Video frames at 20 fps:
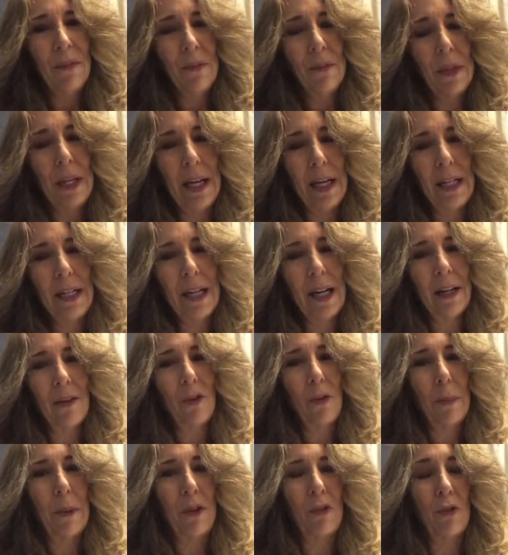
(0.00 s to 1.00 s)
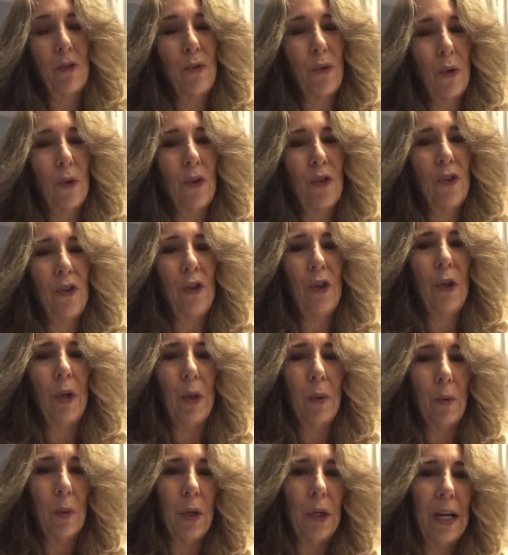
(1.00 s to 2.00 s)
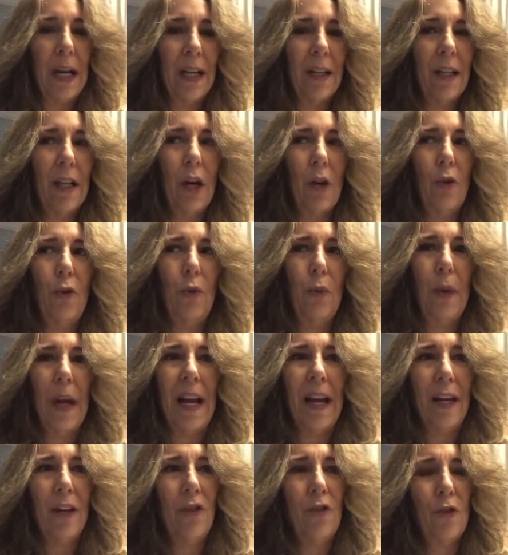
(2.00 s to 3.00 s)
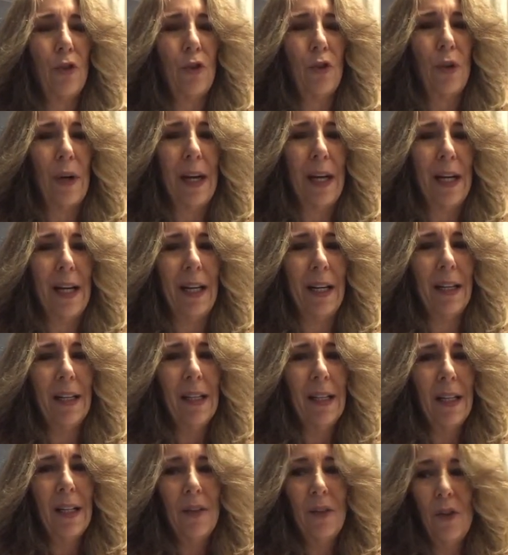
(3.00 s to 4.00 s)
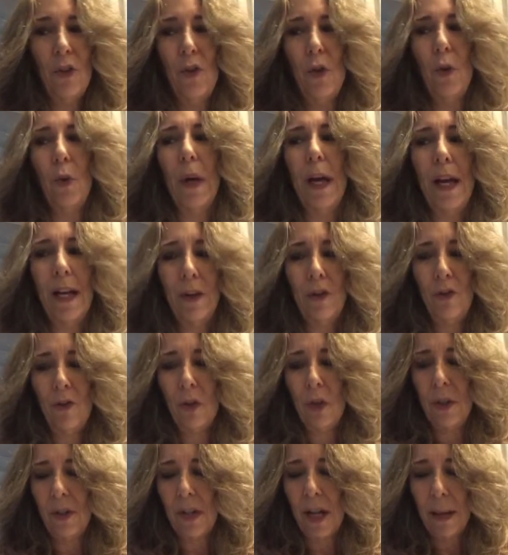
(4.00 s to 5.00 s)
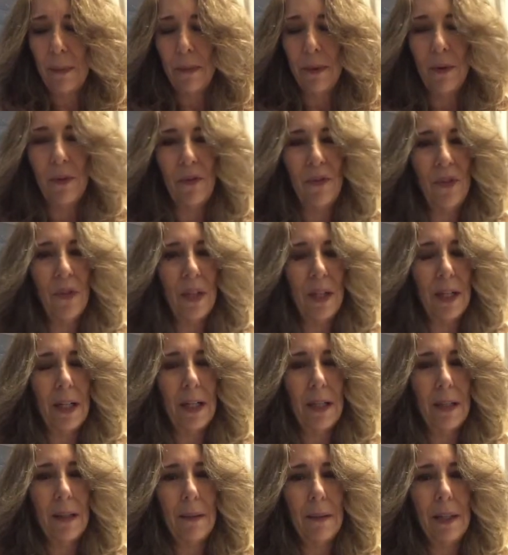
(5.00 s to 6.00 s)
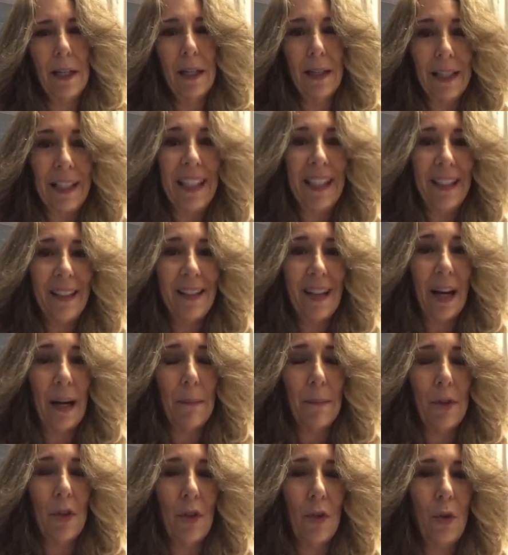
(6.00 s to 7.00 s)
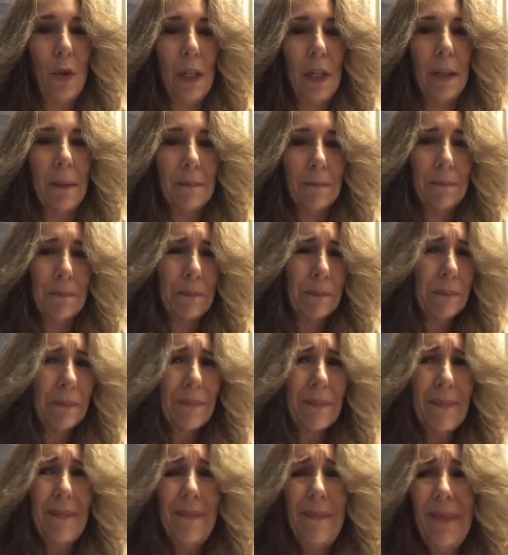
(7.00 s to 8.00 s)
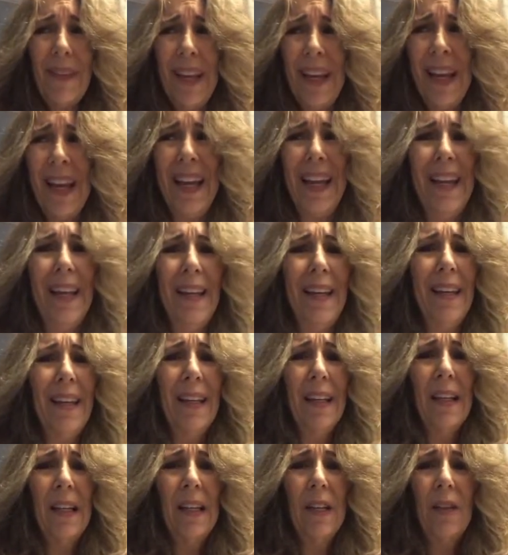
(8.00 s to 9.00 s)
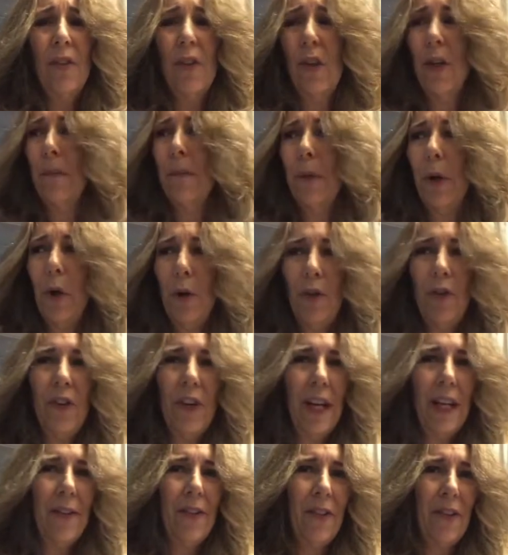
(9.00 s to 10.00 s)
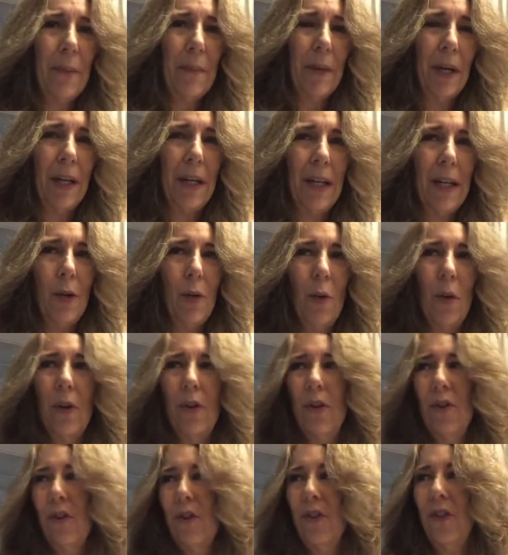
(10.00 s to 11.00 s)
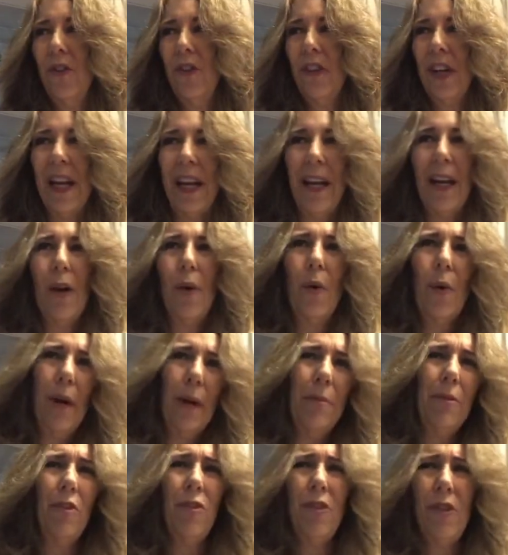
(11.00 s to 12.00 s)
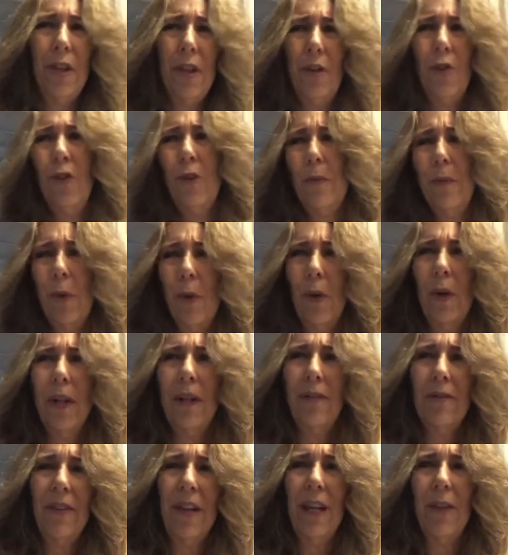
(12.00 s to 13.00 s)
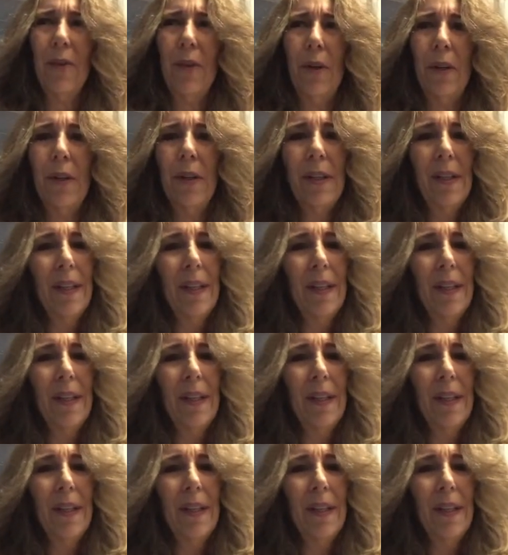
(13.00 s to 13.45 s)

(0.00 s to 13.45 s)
any kind of special forces unit where you had to go through extra training to do extra type of uh, elite type duty. And to impersonate somebody or to just say, oh, I'm just here supporting a veteran,